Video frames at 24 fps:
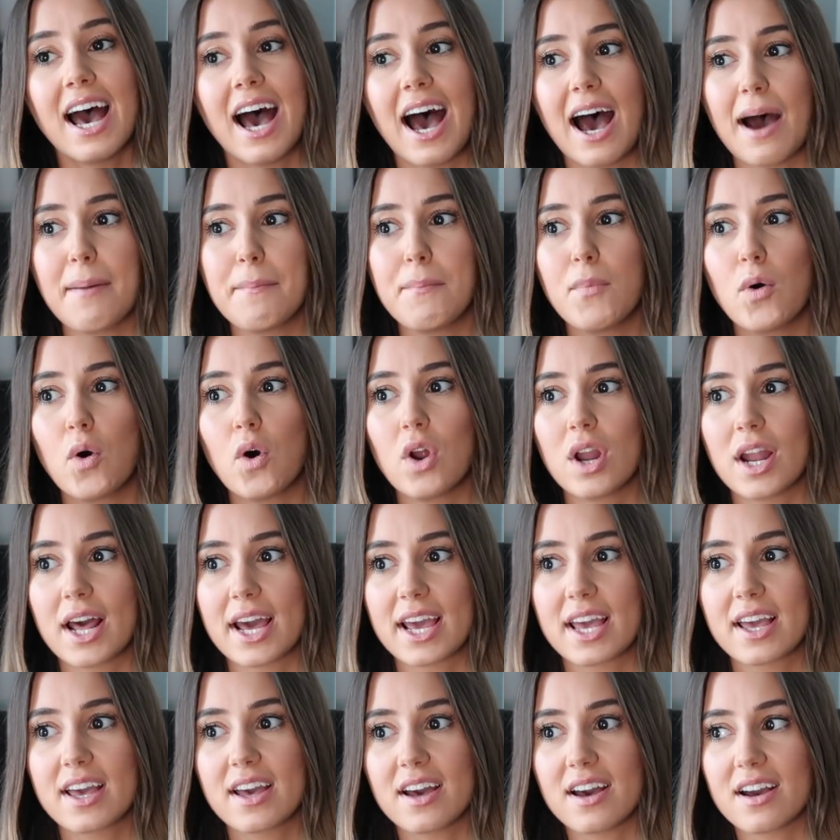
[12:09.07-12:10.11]
and more
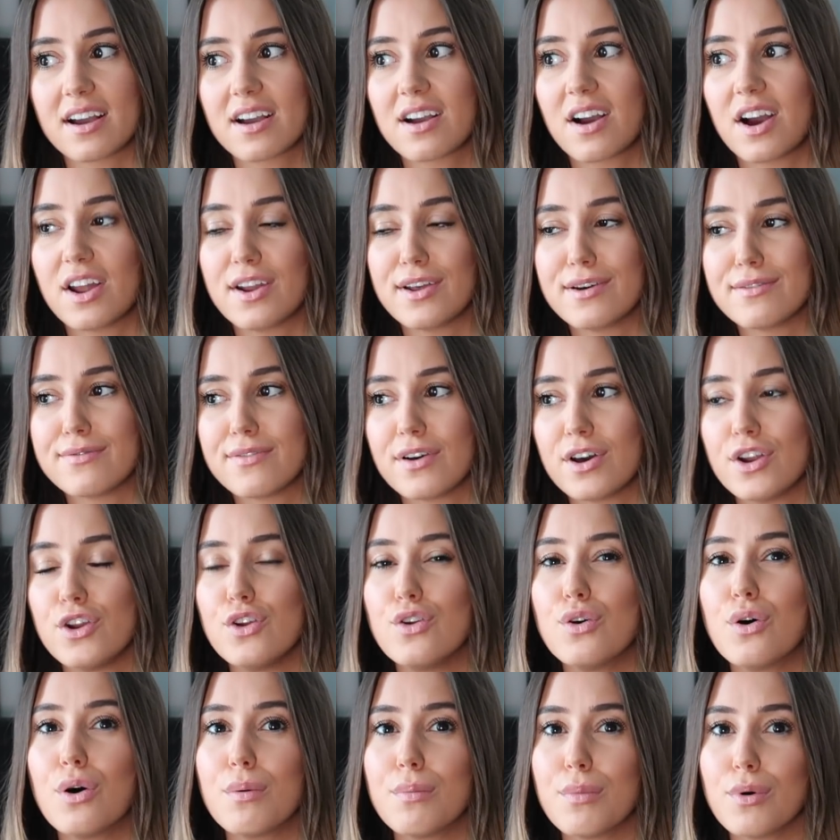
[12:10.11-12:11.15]
like a kind of a
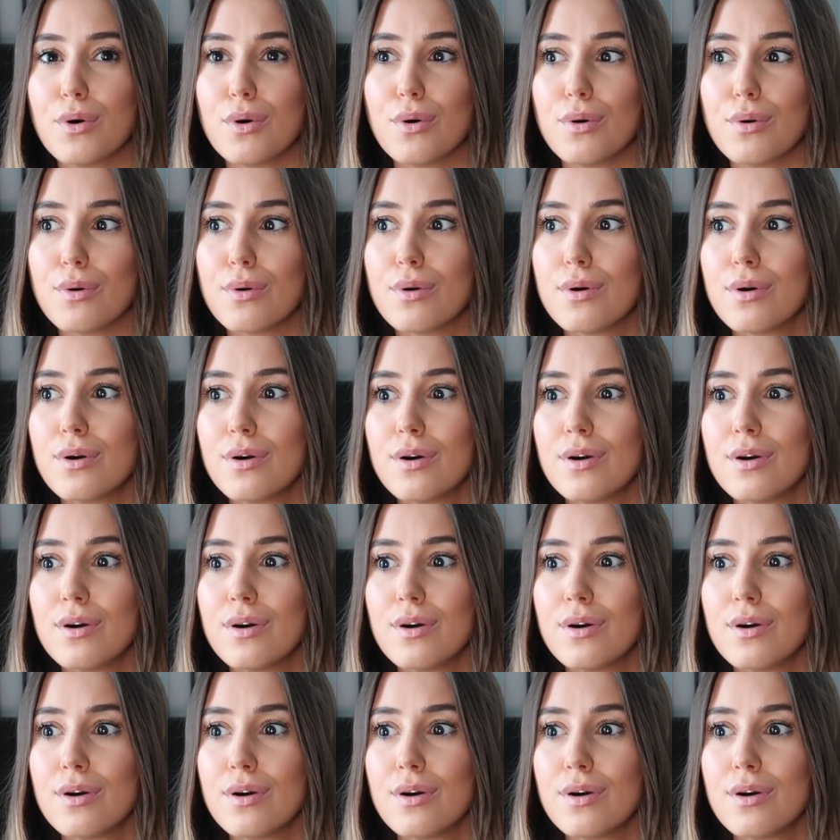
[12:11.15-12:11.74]
normal